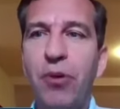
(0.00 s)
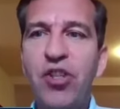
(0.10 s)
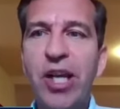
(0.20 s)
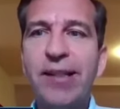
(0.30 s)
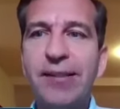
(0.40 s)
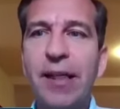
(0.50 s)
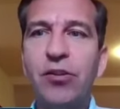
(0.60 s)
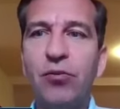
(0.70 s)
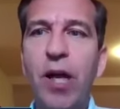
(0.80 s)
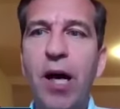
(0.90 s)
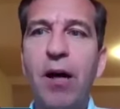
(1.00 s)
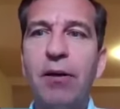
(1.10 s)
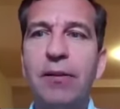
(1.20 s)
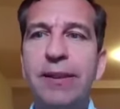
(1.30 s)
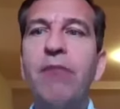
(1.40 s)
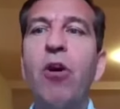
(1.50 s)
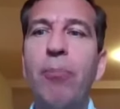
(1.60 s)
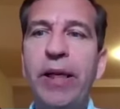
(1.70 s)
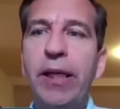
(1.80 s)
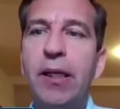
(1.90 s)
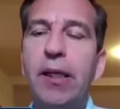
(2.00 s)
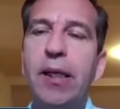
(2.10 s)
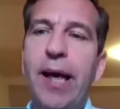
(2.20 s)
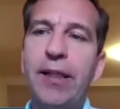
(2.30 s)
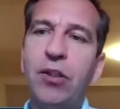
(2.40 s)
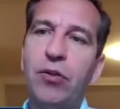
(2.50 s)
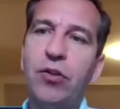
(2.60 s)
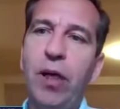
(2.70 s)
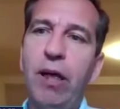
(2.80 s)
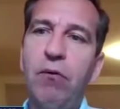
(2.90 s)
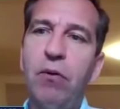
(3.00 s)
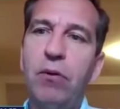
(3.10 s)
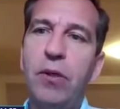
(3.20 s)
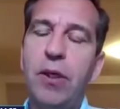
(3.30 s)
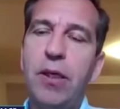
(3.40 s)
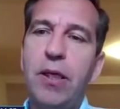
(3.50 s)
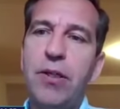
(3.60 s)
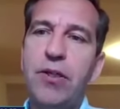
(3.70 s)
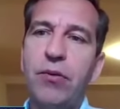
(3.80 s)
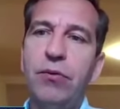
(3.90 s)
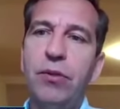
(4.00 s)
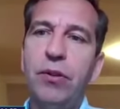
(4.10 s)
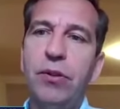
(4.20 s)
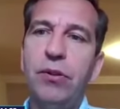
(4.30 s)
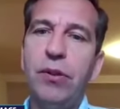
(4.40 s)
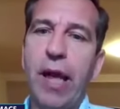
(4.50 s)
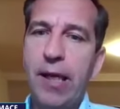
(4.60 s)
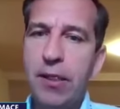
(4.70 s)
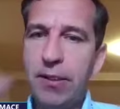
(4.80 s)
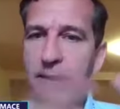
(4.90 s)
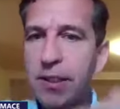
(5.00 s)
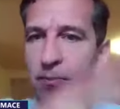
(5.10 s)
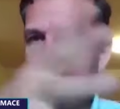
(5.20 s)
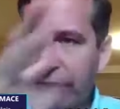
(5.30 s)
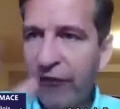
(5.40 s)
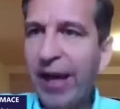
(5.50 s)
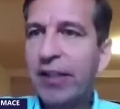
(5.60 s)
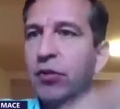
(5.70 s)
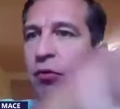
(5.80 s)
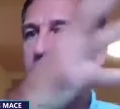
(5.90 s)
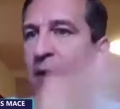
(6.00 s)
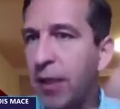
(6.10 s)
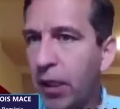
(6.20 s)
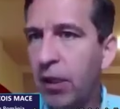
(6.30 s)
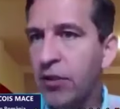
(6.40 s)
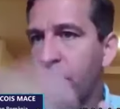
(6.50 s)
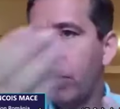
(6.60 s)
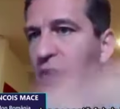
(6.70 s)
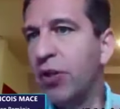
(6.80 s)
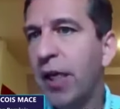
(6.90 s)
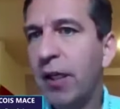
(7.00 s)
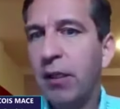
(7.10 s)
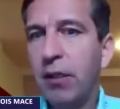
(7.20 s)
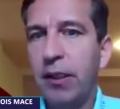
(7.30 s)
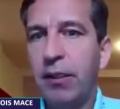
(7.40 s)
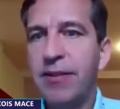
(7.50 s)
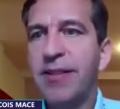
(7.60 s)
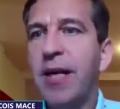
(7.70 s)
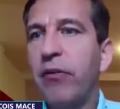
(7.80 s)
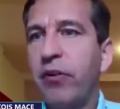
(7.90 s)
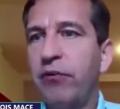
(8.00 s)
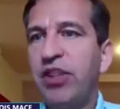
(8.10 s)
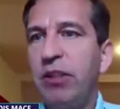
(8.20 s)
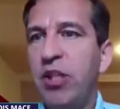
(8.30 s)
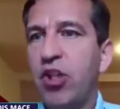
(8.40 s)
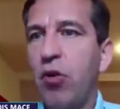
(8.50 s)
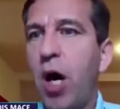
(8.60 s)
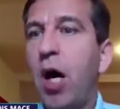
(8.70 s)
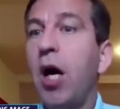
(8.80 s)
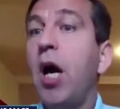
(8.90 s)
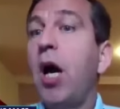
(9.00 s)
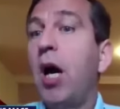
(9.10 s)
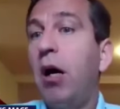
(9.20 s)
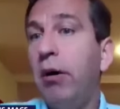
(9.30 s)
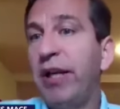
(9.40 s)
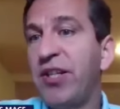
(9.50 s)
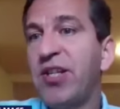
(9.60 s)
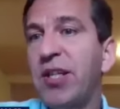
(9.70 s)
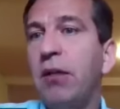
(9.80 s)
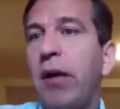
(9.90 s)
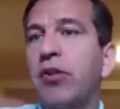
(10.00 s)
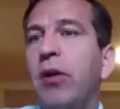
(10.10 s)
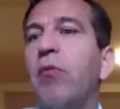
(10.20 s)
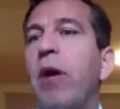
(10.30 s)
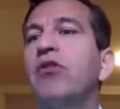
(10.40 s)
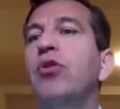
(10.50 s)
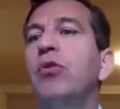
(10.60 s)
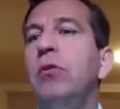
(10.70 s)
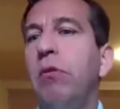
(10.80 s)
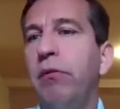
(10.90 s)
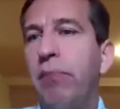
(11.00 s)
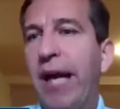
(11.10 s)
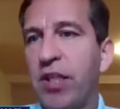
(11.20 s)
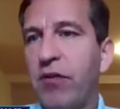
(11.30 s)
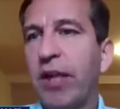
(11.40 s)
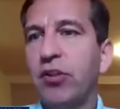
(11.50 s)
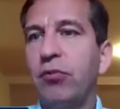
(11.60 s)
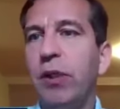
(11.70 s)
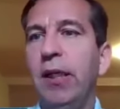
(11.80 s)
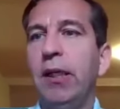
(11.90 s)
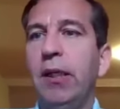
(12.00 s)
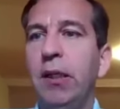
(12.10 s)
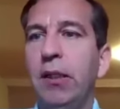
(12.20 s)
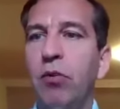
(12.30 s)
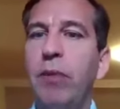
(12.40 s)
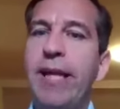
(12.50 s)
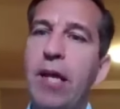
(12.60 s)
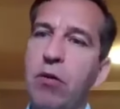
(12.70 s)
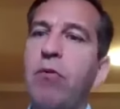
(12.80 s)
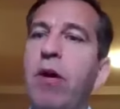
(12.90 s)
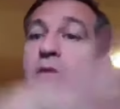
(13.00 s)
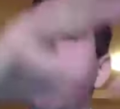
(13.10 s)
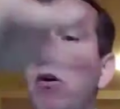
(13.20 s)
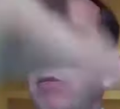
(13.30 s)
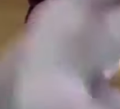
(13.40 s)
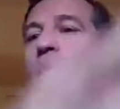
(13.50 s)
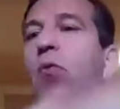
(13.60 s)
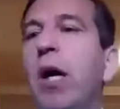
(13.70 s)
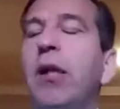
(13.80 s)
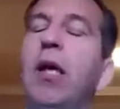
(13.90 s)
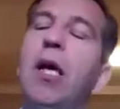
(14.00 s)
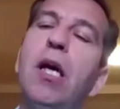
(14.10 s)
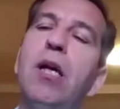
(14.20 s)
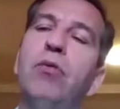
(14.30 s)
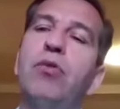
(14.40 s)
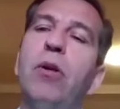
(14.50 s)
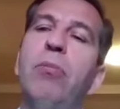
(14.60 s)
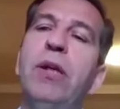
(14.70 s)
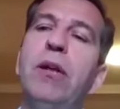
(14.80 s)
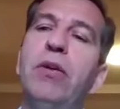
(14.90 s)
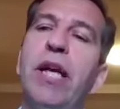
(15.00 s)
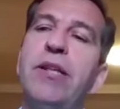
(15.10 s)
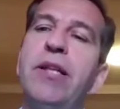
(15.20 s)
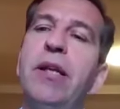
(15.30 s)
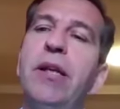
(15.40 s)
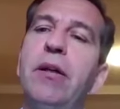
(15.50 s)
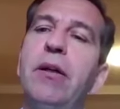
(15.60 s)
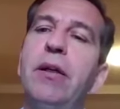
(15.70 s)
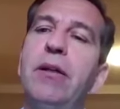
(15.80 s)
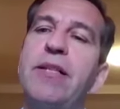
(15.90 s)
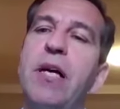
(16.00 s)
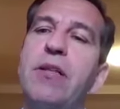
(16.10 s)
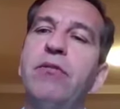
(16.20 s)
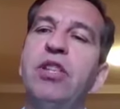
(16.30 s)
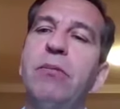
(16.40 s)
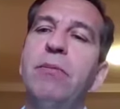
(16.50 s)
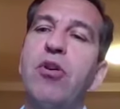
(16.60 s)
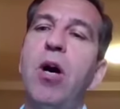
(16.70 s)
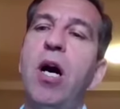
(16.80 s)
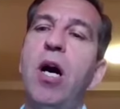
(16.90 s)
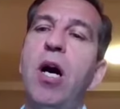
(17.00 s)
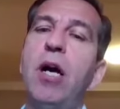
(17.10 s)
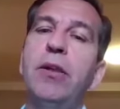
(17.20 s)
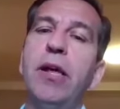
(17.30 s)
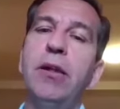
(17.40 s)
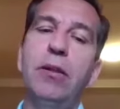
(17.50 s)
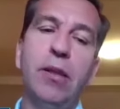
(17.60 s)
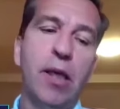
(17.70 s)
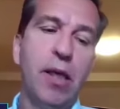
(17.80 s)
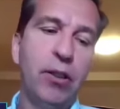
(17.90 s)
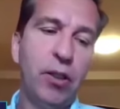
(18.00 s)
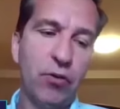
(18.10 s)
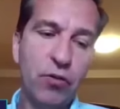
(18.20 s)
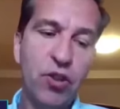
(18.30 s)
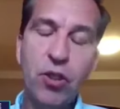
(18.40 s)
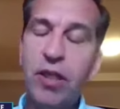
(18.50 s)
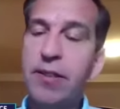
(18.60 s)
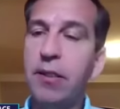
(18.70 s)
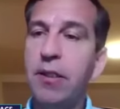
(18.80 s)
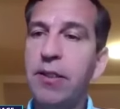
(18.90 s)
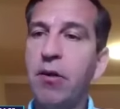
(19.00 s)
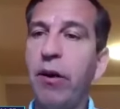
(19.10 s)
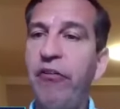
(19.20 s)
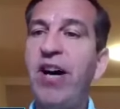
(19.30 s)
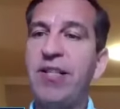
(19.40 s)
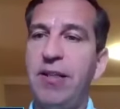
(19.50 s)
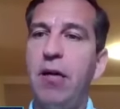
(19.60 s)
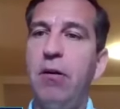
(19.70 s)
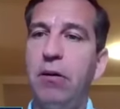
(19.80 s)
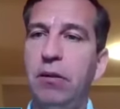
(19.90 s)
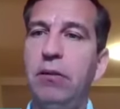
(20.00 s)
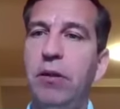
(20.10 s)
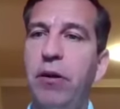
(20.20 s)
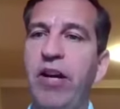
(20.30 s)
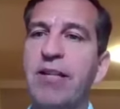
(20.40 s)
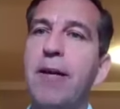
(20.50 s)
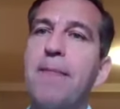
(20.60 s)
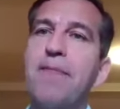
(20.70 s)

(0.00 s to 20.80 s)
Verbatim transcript: project that we are uh, developing at country level. So, uh, and this big factory is under construction in the in the south of Timisoara, or existing. Actually, we have two bags factory in, in, in, Romania. So we have a very big one, which will be located in the in the south of Timisoara, and, and the construction is is going fast now, very fast